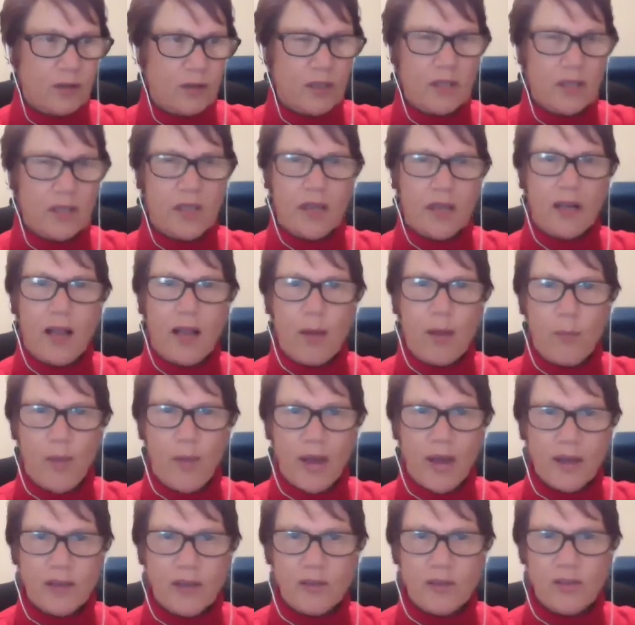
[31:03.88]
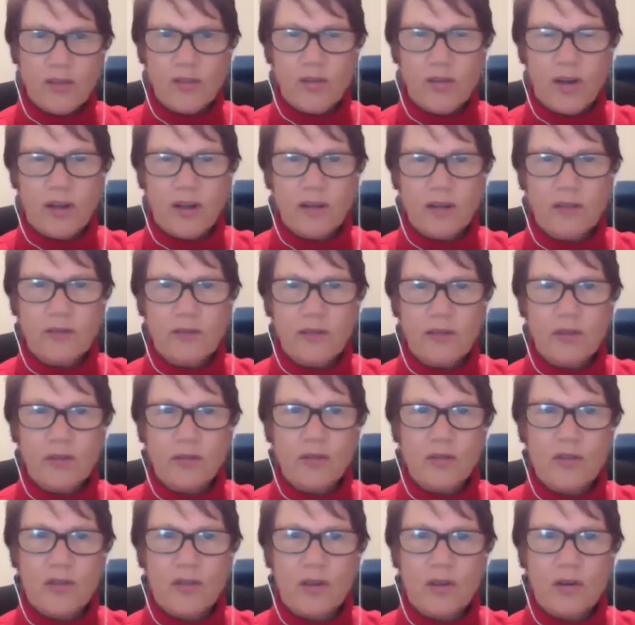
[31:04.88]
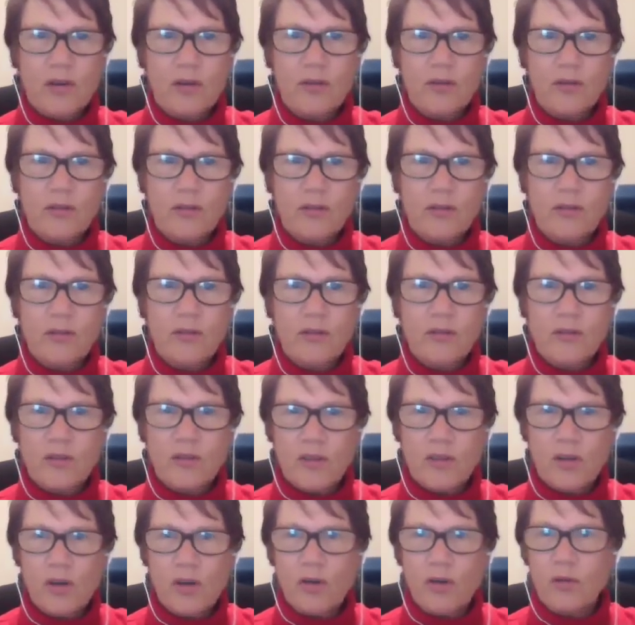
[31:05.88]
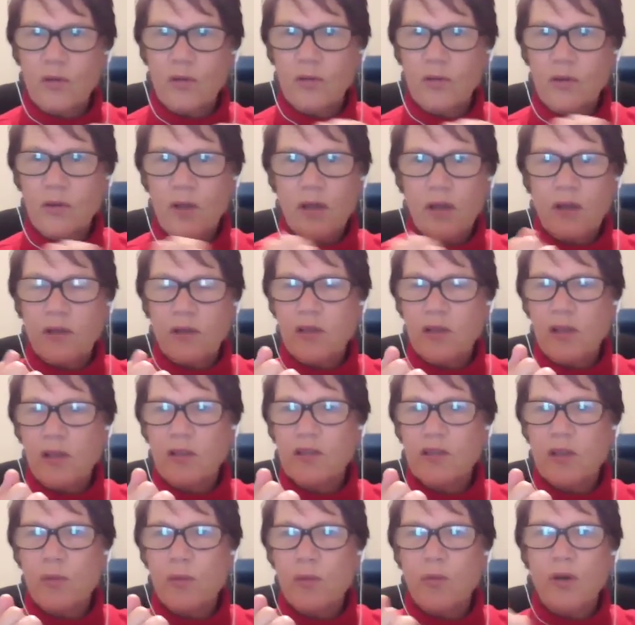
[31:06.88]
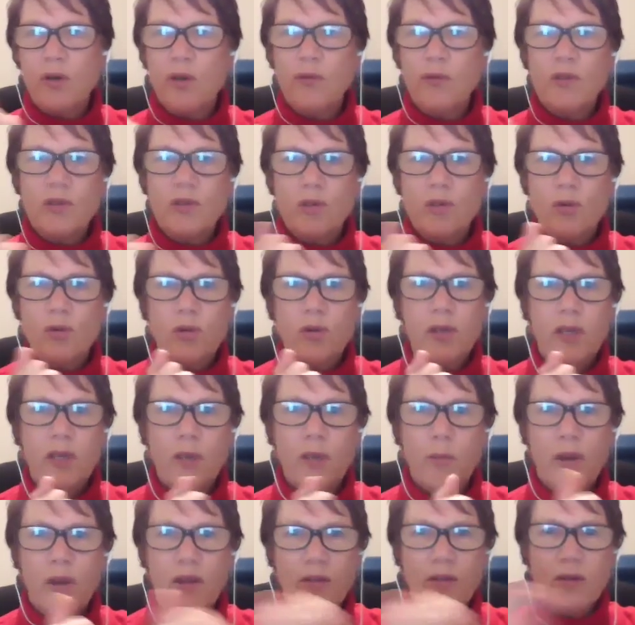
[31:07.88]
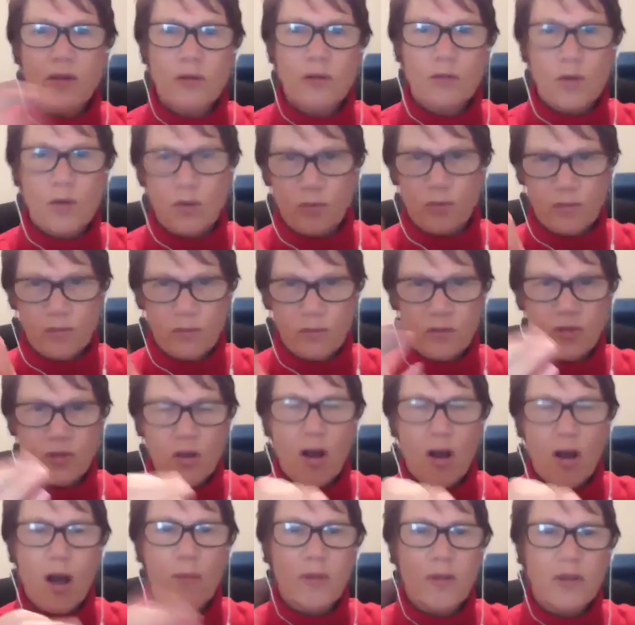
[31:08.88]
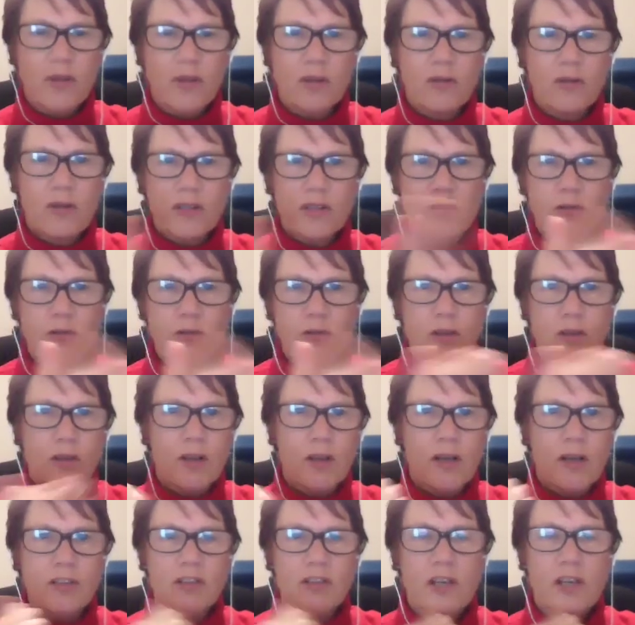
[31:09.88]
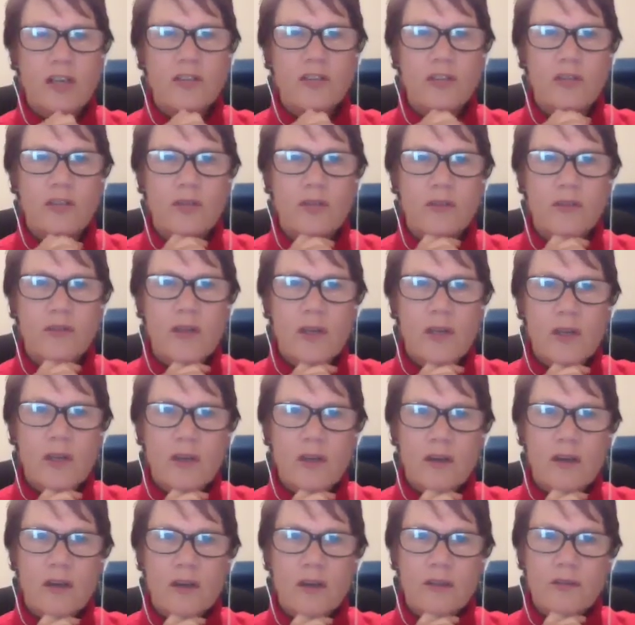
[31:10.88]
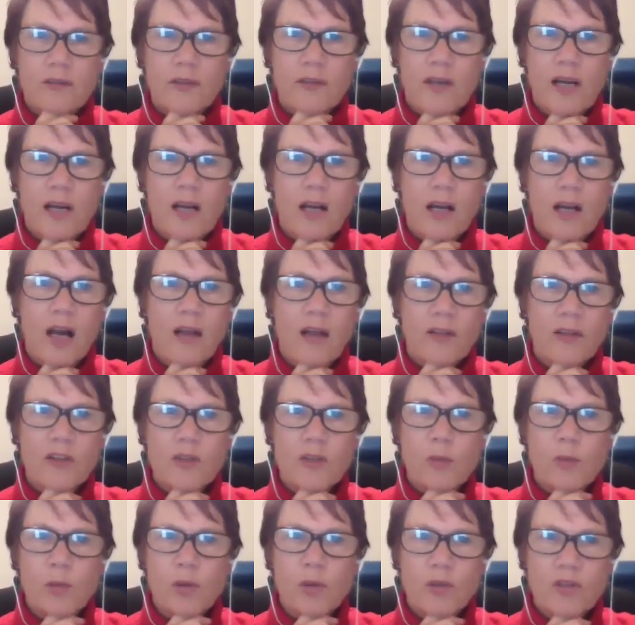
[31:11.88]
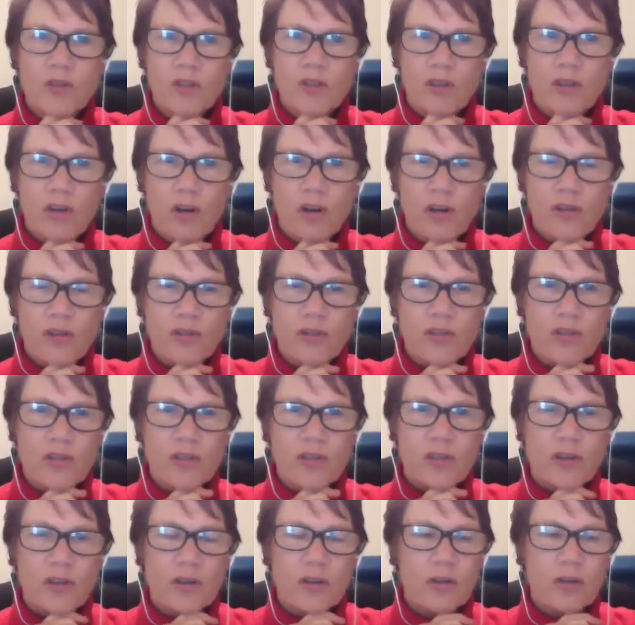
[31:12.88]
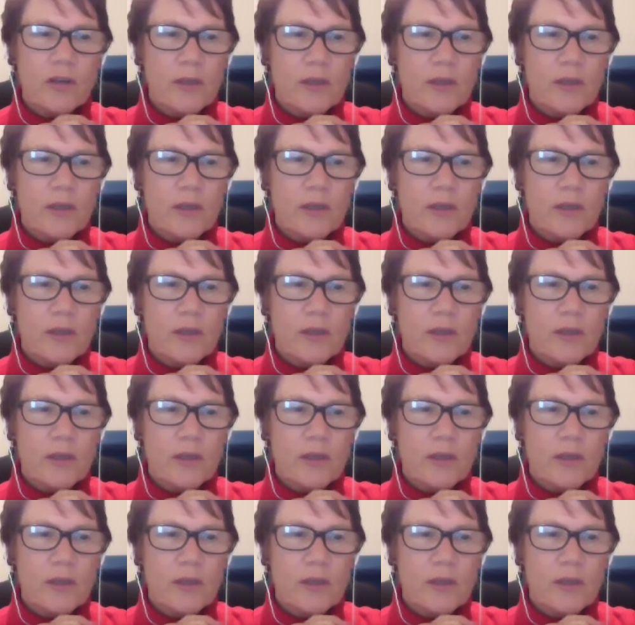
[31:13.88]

and then come back into track and field. So I think somebody was talking about Simon, the cross-fertilisation of other sports and coaches. So